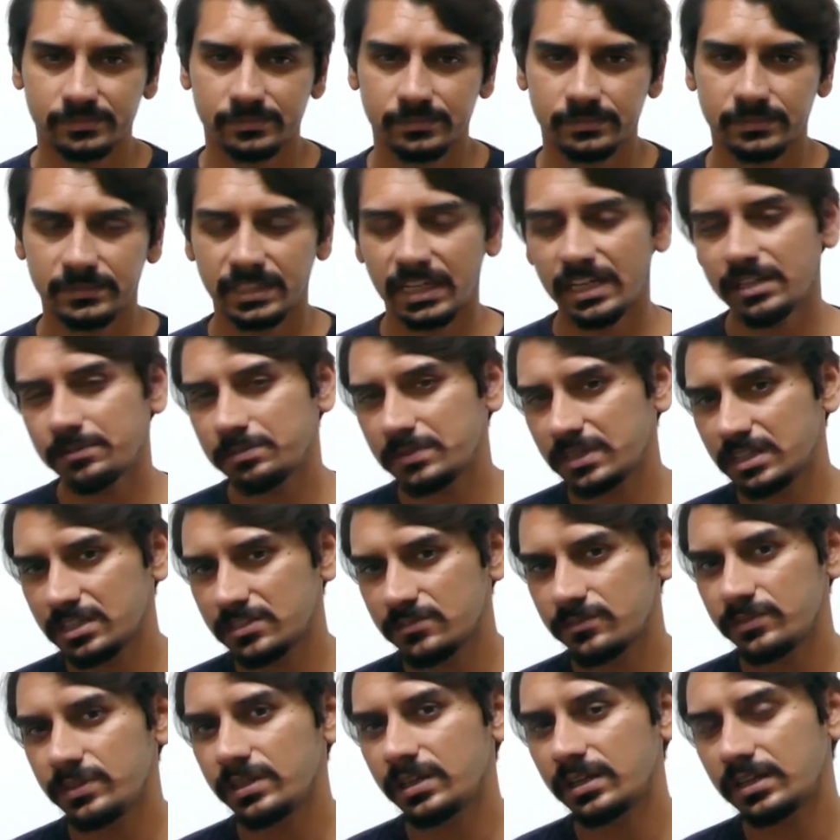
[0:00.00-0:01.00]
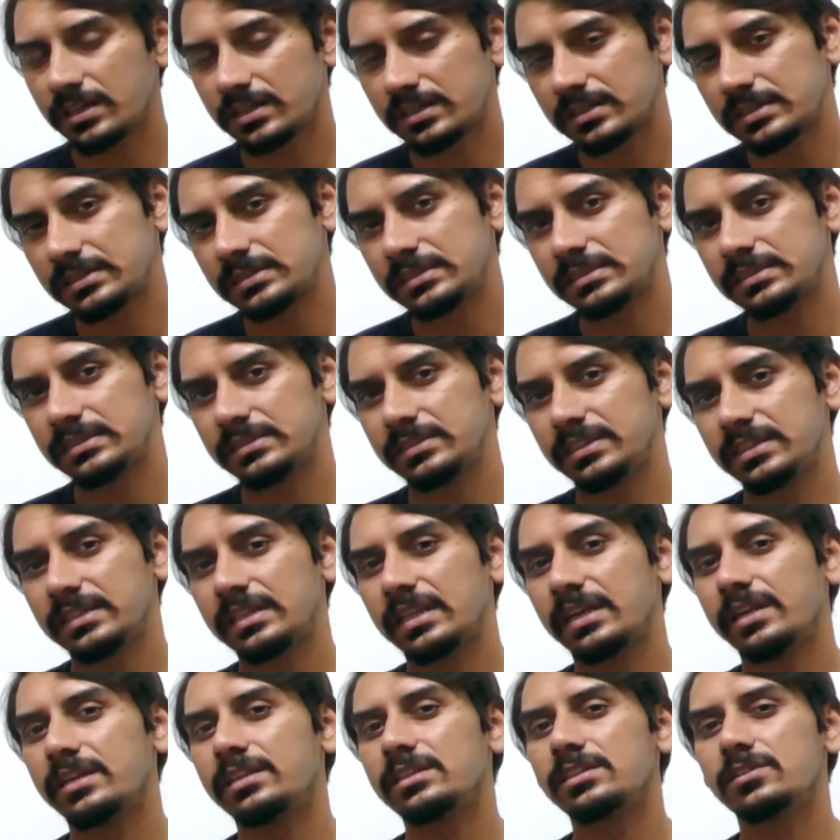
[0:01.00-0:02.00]
that means we are
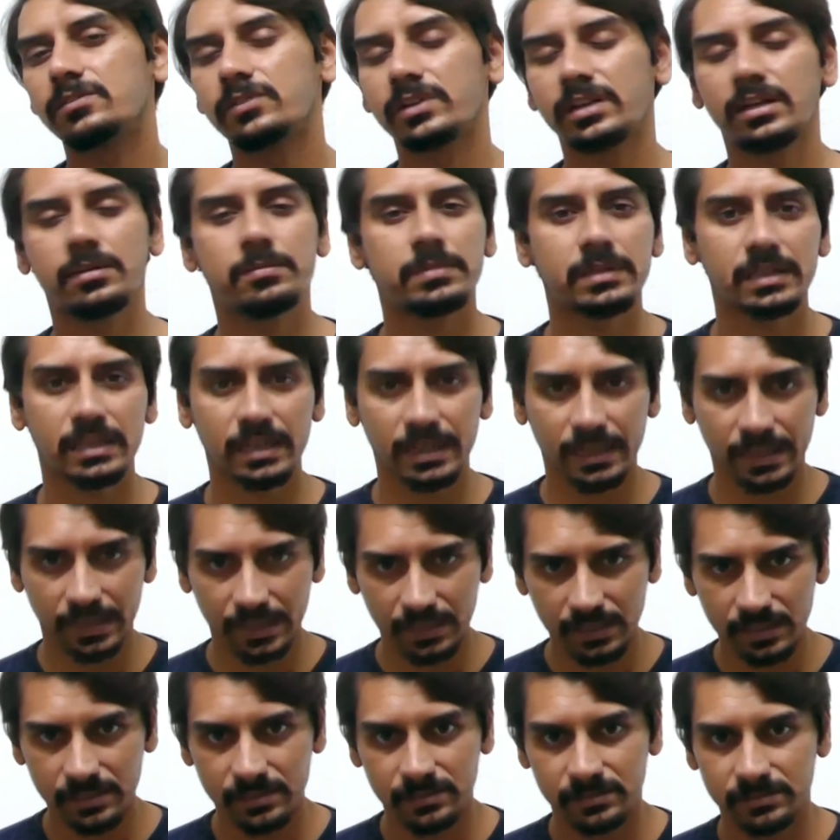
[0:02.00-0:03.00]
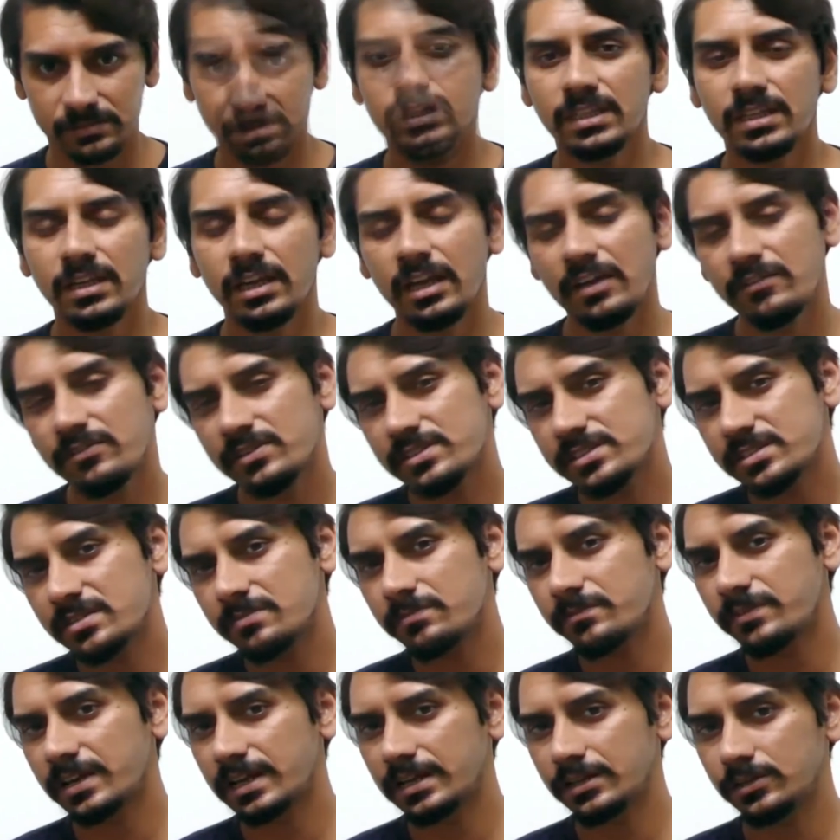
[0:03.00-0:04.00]
declaring the variable a having
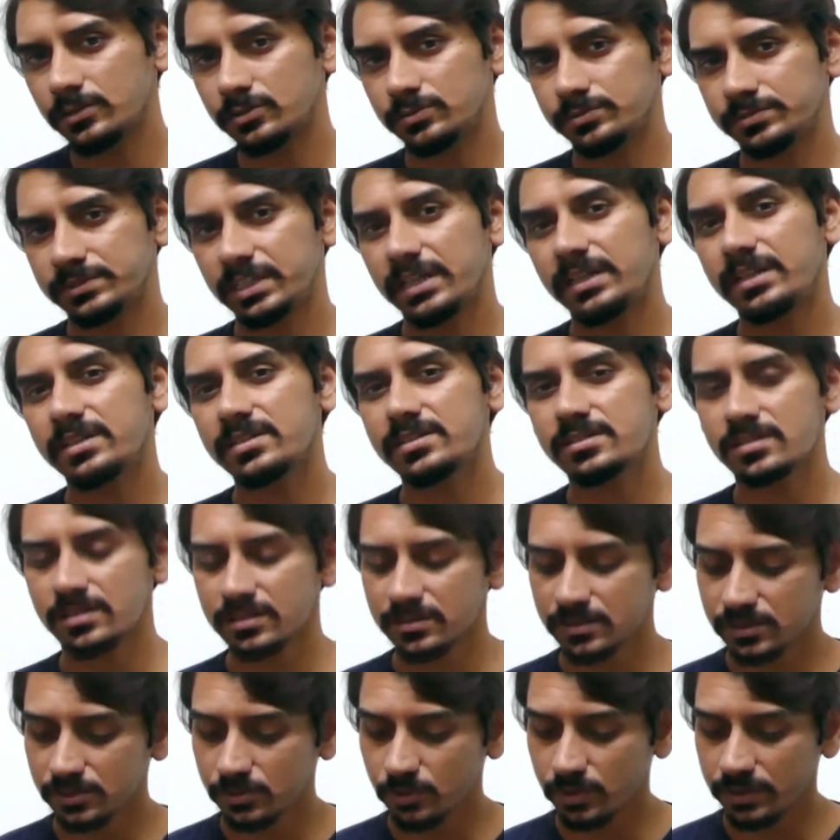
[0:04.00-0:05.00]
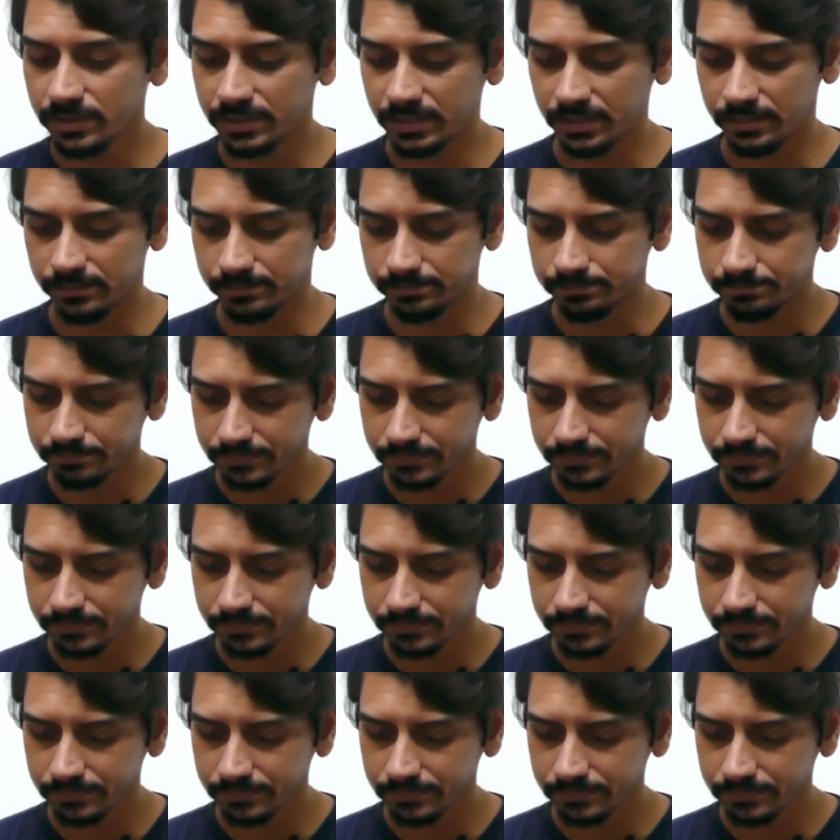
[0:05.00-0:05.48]
some value, that is 20.